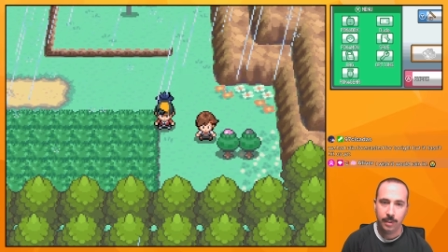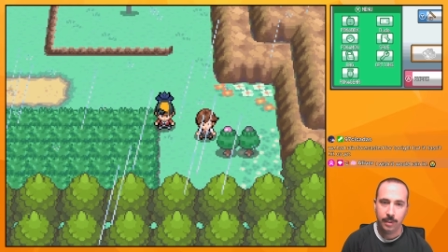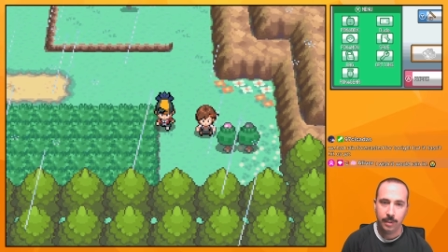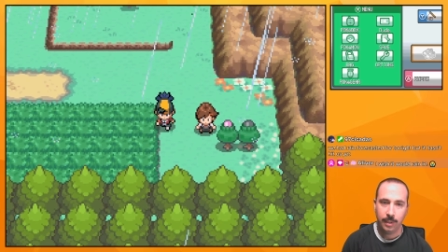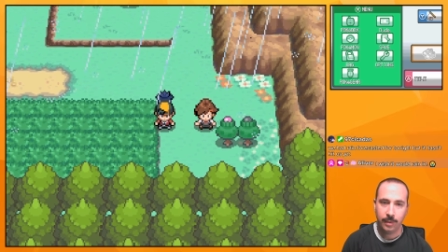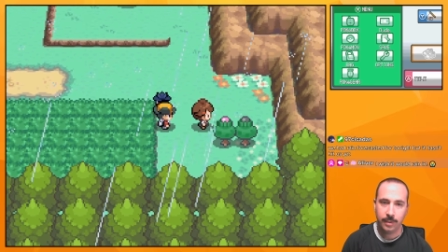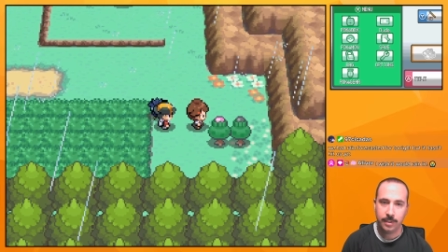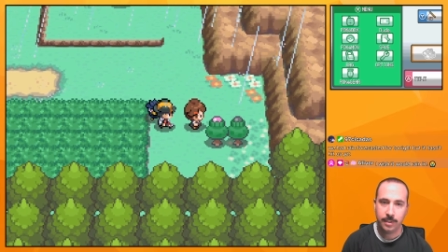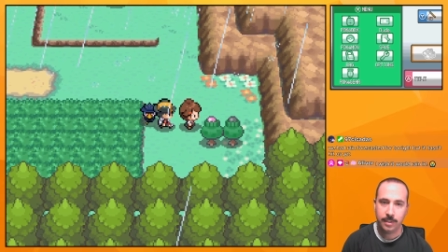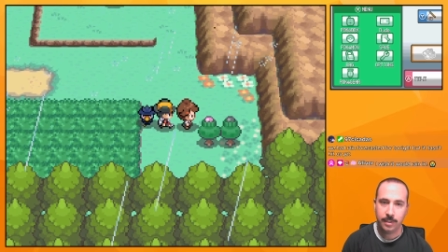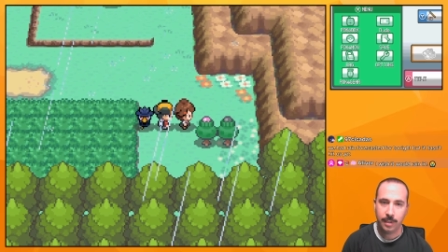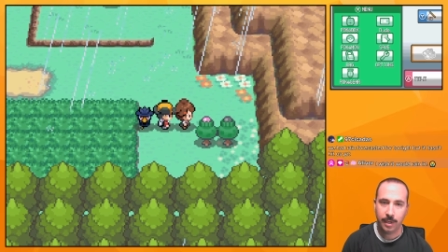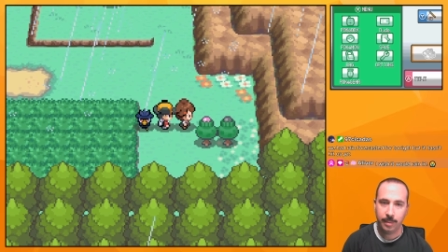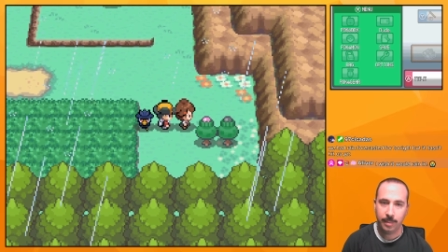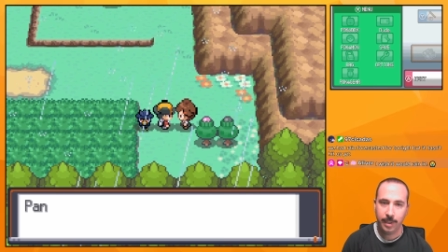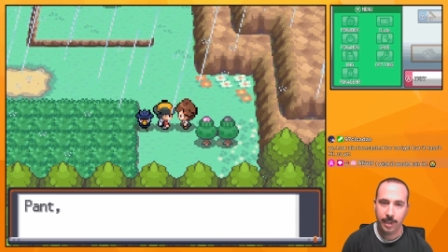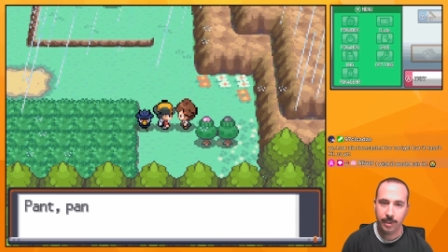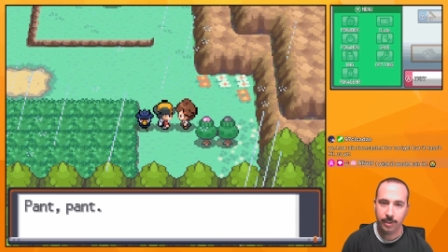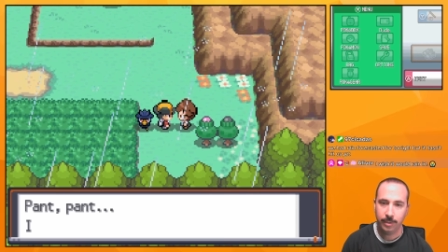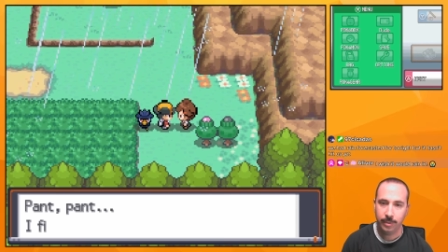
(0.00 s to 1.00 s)
This is not a
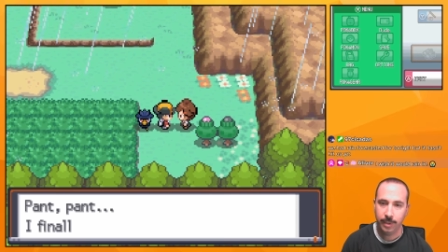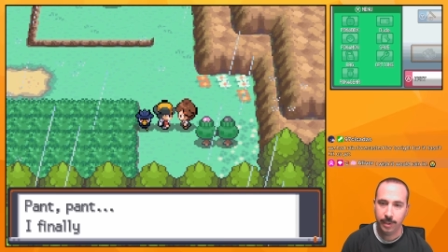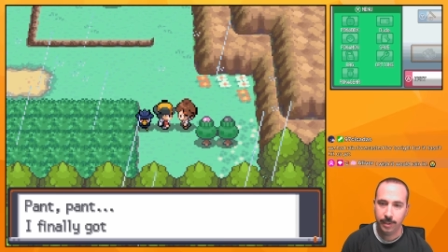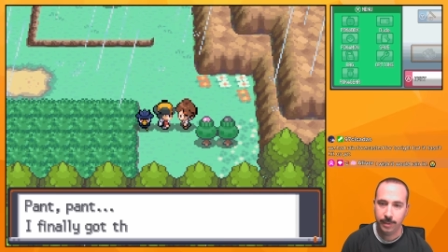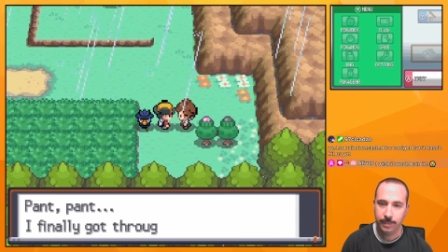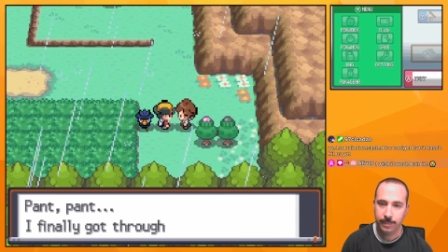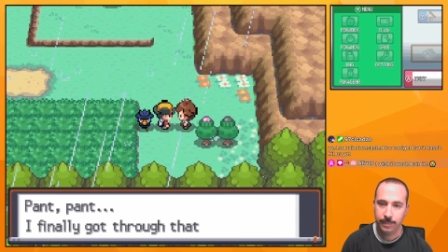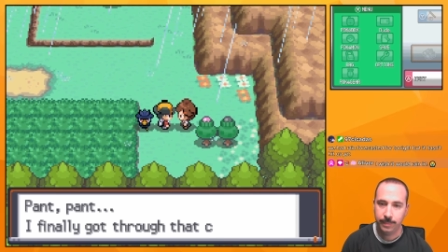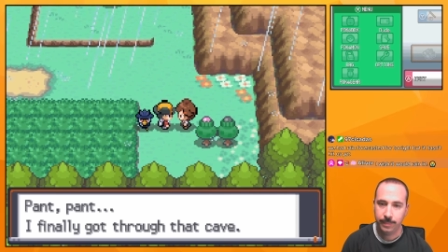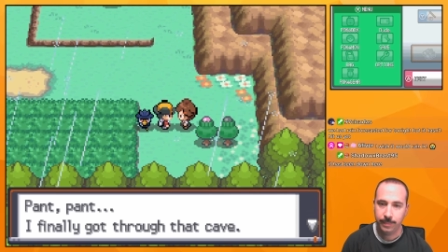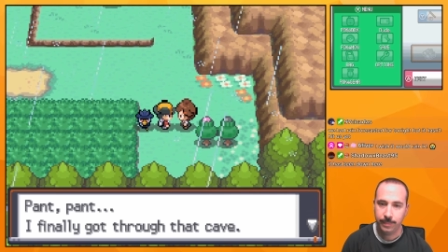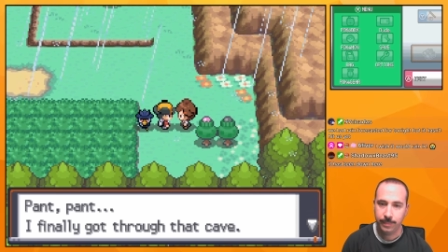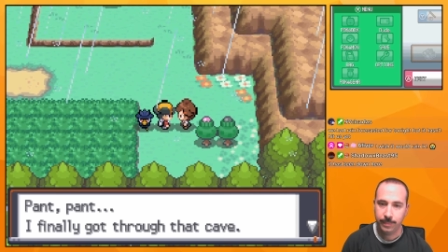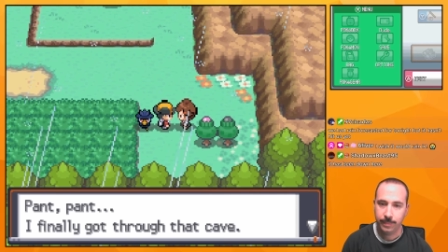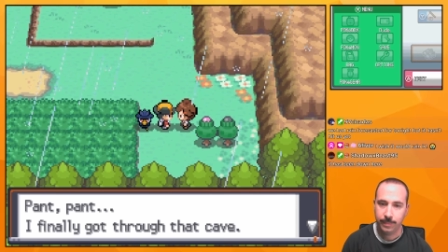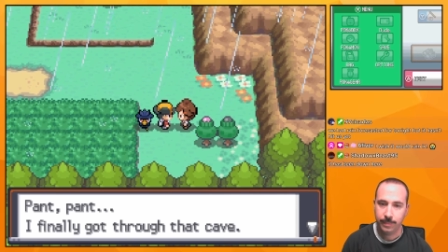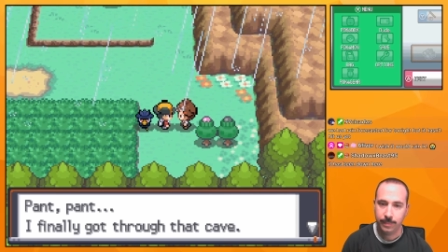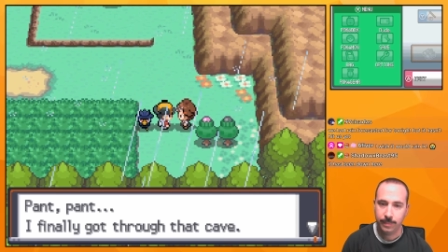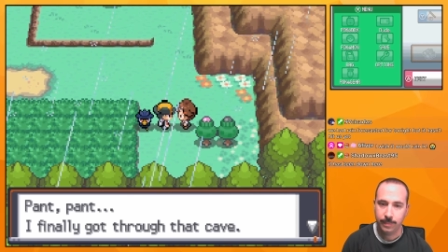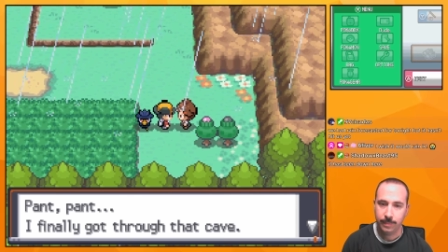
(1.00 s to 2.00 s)
battle, right?
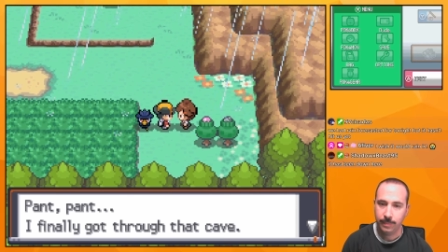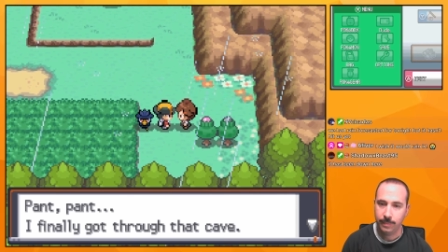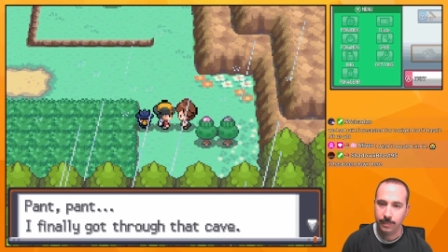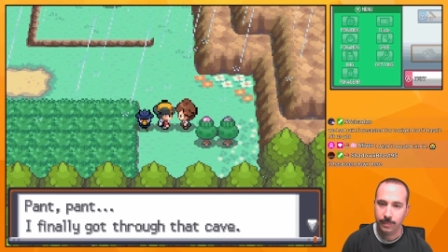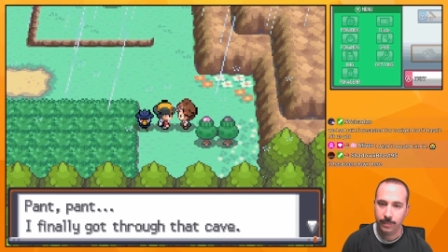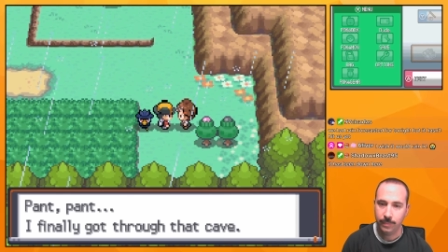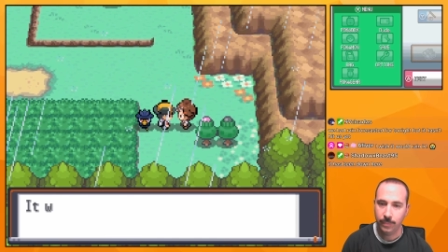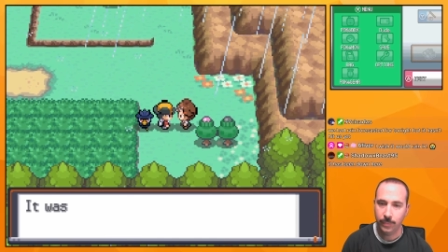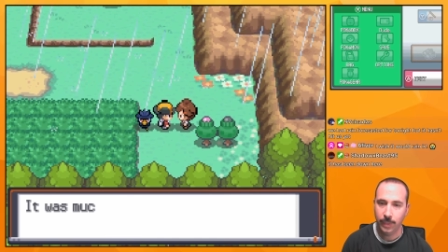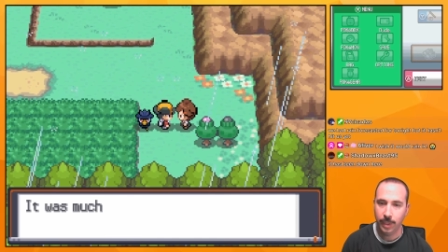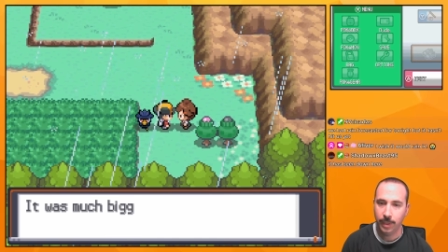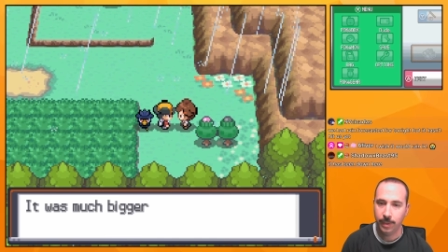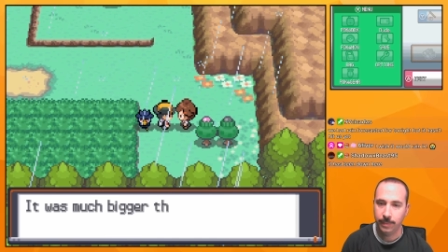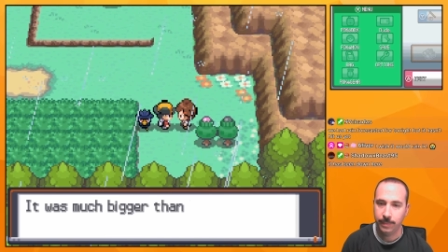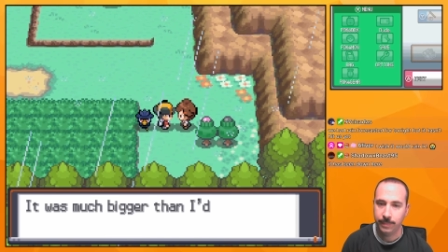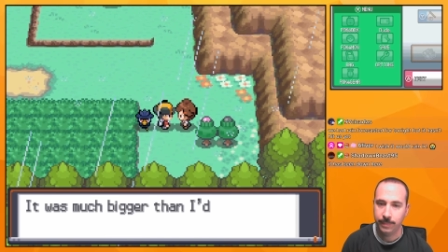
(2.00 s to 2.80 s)
No.